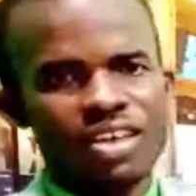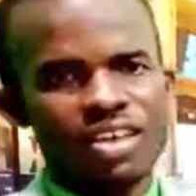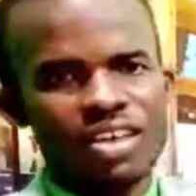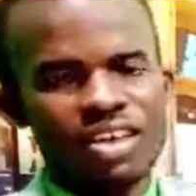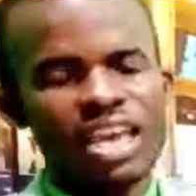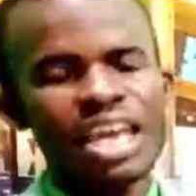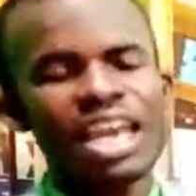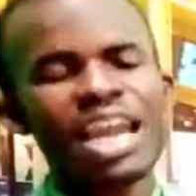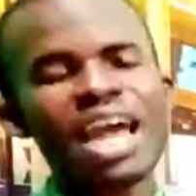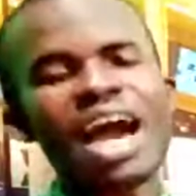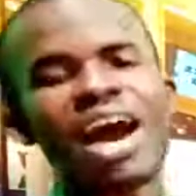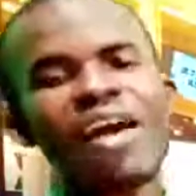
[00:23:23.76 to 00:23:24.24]

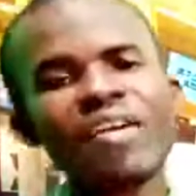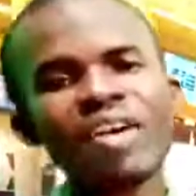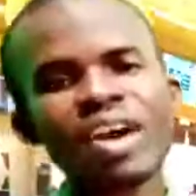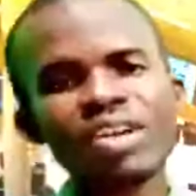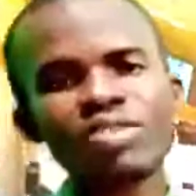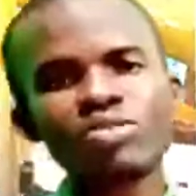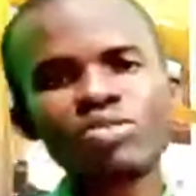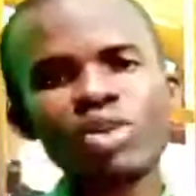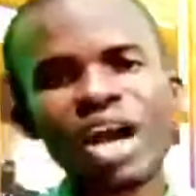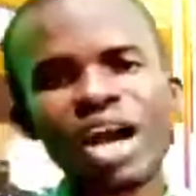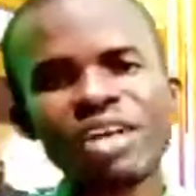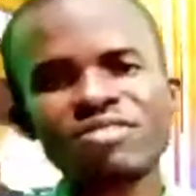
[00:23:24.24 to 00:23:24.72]
And how
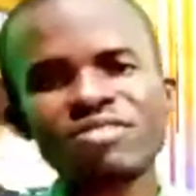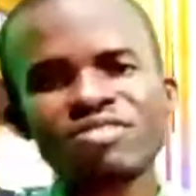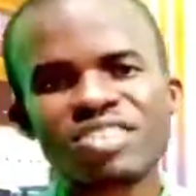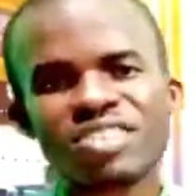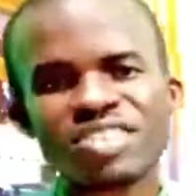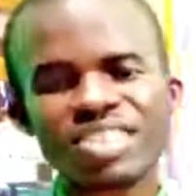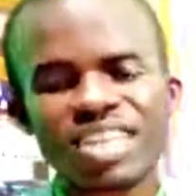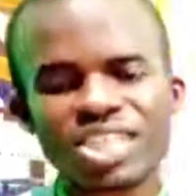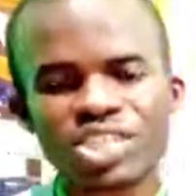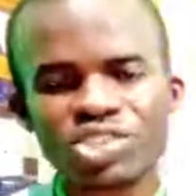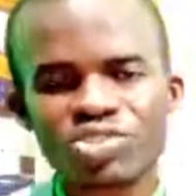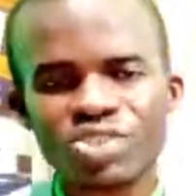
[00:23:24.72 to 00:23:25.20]
can you have
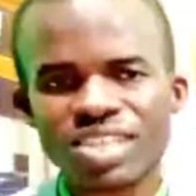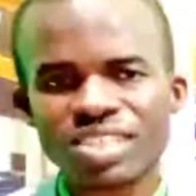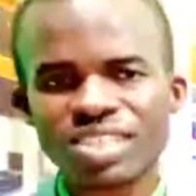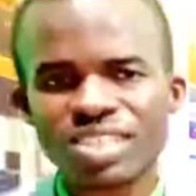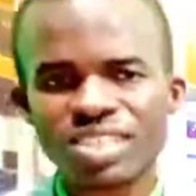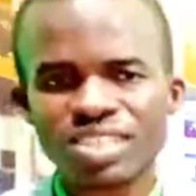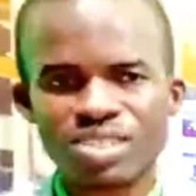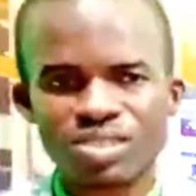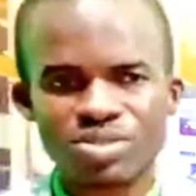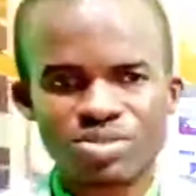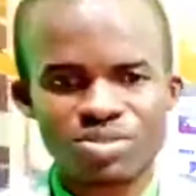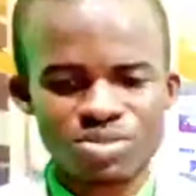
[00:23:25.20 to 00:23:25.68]
Jesus Christ
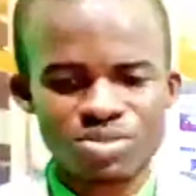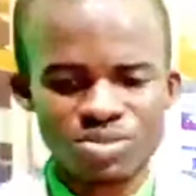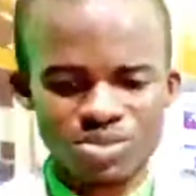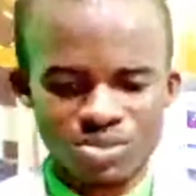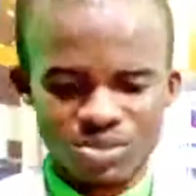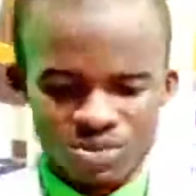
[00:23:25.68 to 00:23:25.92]
in you?